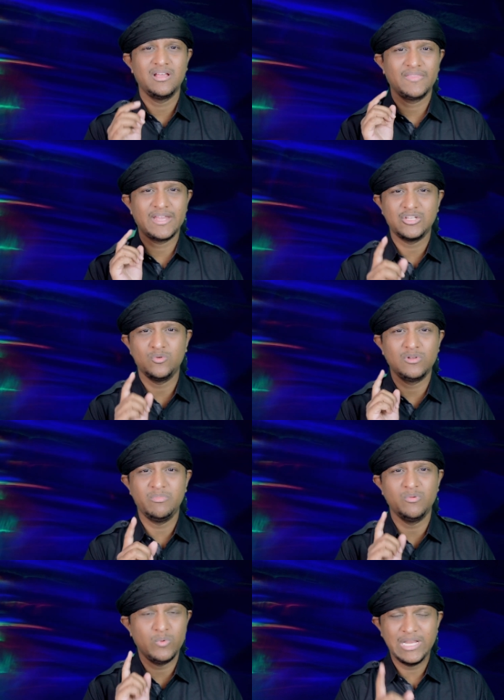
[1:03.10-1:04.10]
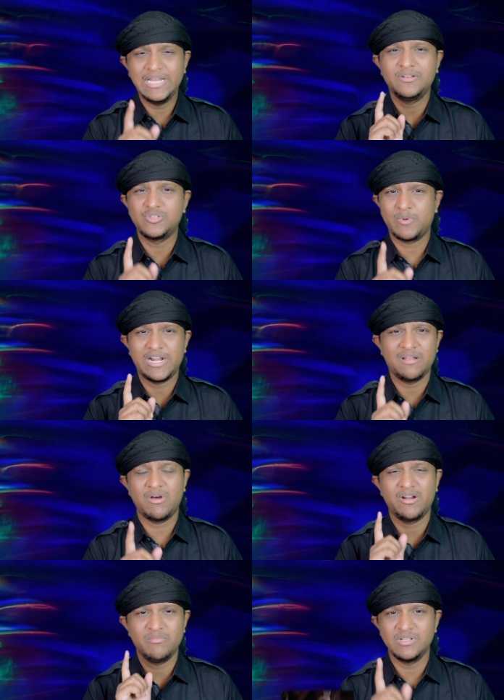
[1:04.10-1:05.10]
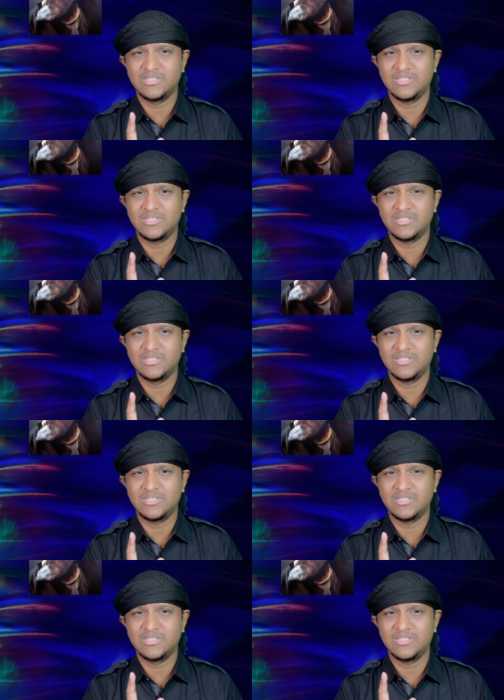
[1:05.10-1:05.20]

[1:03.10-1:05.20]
that you will be willing to spread about Ibn